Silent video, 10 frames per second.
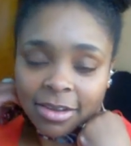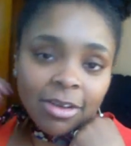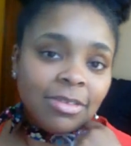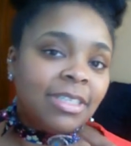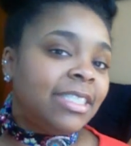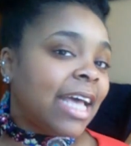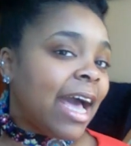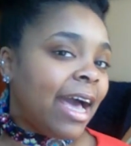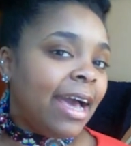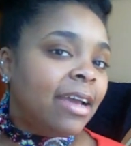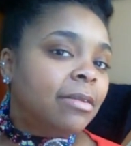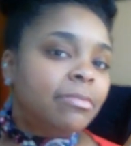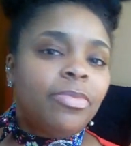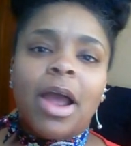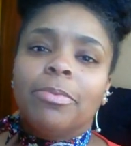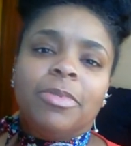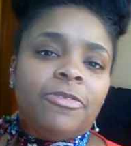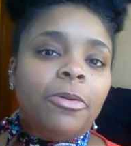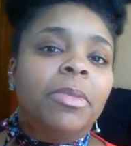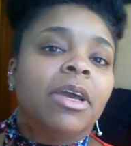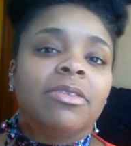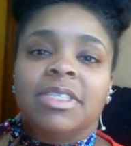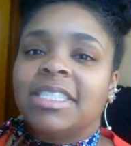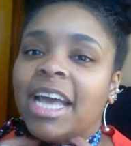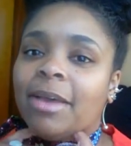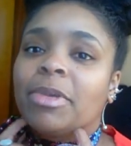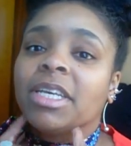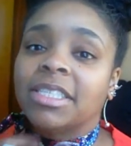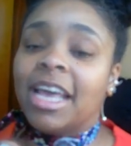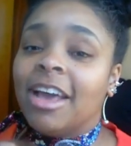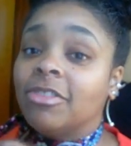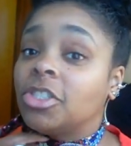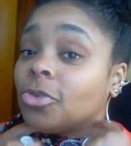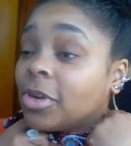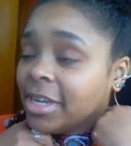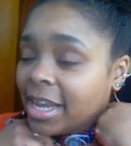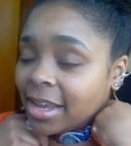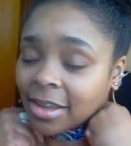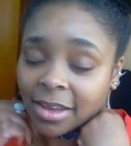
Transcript: on the side, probably for me on the side because I have a short neck,